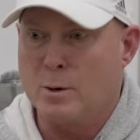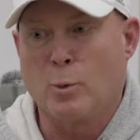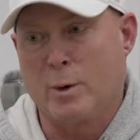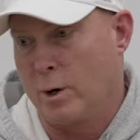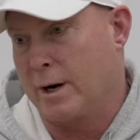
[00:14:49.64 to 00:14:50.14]

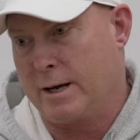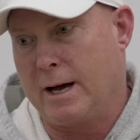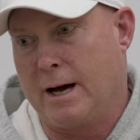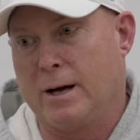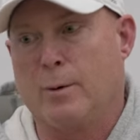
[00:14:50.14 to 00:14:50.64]
we would have,
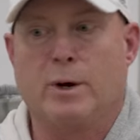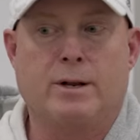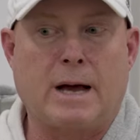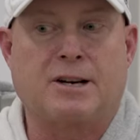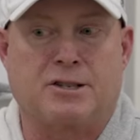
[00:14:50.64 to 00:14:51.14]
yeah. And
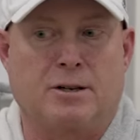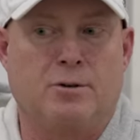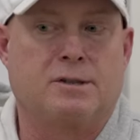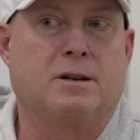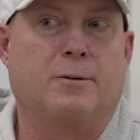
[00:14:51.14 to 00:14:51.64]
we actually
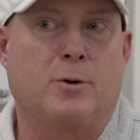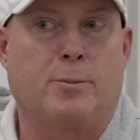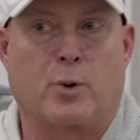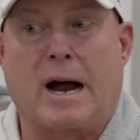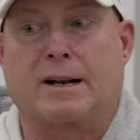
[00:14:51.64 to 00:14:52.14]
used it in a few
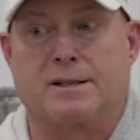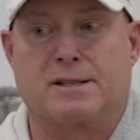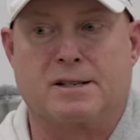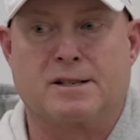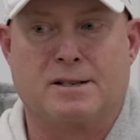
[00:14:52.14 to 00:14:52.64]

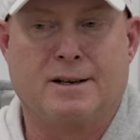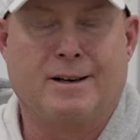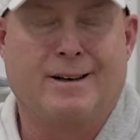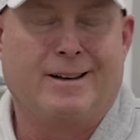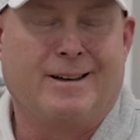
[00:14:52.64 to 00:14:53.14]
practices.
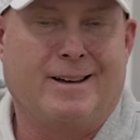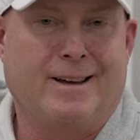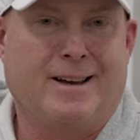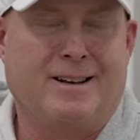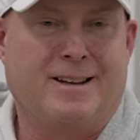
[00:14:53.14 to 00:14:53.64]

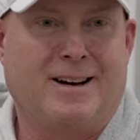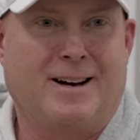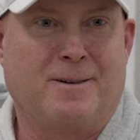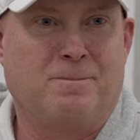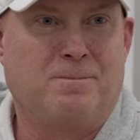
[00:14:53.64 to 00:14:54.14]
Yeah. And
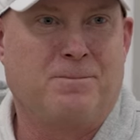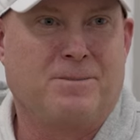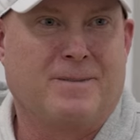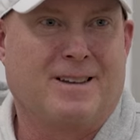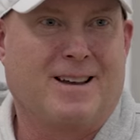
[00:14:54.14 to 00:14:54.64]
uh,
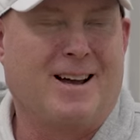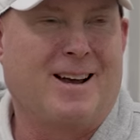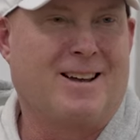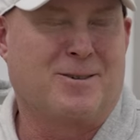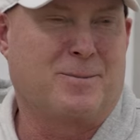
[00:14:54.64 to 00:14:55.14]
I,
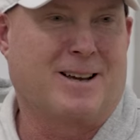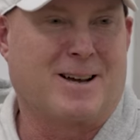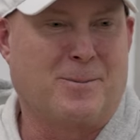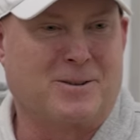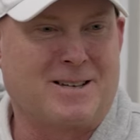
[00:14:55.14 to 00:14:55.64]
I, there'd be a
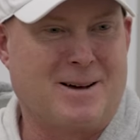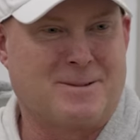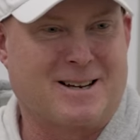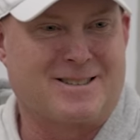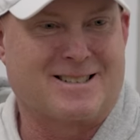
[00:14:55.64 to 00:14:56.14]
couple
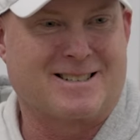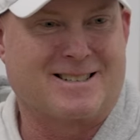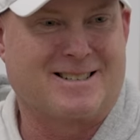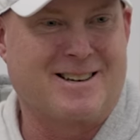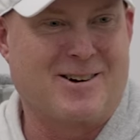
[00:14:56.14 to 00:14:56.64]
times I was
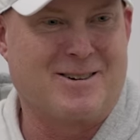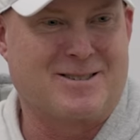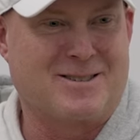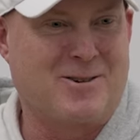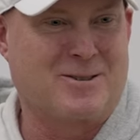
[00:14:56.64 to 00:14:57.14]
you know, I
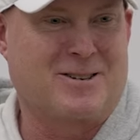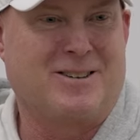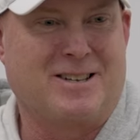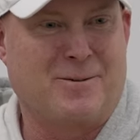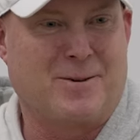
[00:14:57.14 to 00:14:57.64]
use it
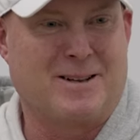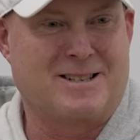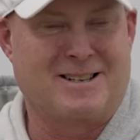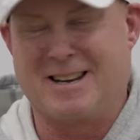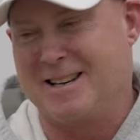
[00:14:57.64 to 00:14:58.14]
on
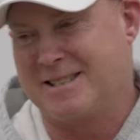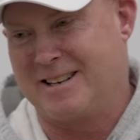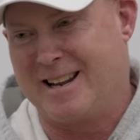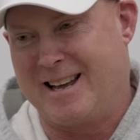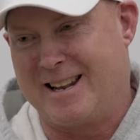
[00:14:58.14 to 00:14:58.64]
defense, and
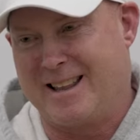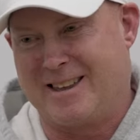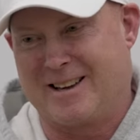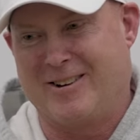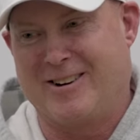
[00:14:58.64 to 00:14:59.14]
Easton had that
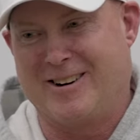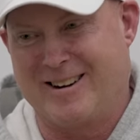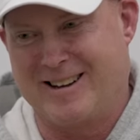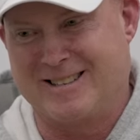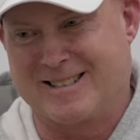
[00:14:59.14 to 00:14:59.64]
thing on,
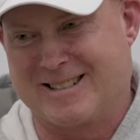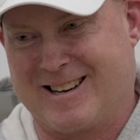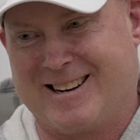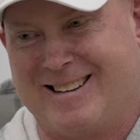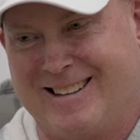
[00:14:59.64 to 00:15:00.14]
and I just
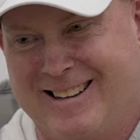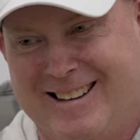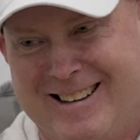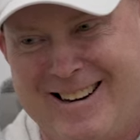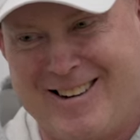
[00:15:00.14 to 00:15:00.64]
kind of
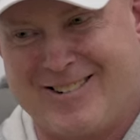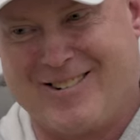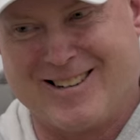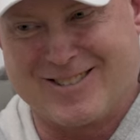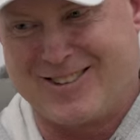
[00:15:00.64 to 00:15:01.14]
every
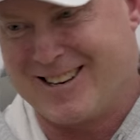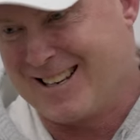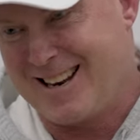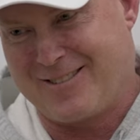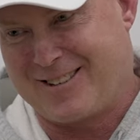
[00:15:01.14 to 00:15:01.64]
once in a while, because
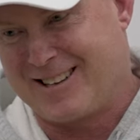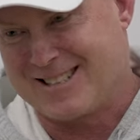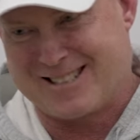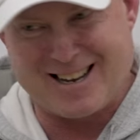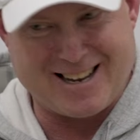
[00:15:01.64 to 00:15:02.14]
I didn't have a lot
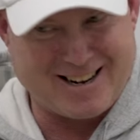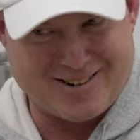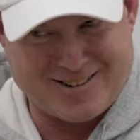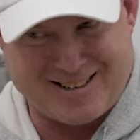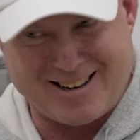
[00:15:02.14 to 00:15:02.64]
to say, and
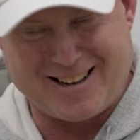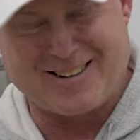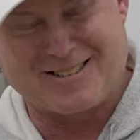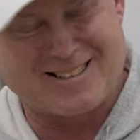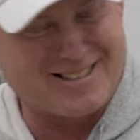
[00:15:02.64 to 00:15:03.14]
every, I'd
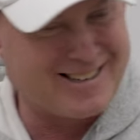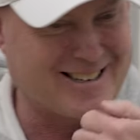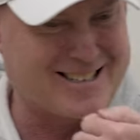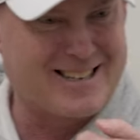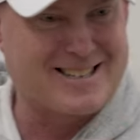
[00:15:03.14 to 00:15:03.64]
have to
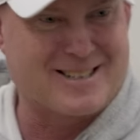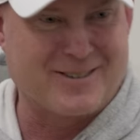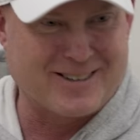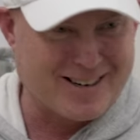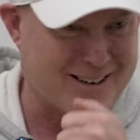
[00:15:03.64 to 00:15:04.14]
like say
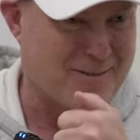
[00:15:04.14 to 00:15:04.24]
something like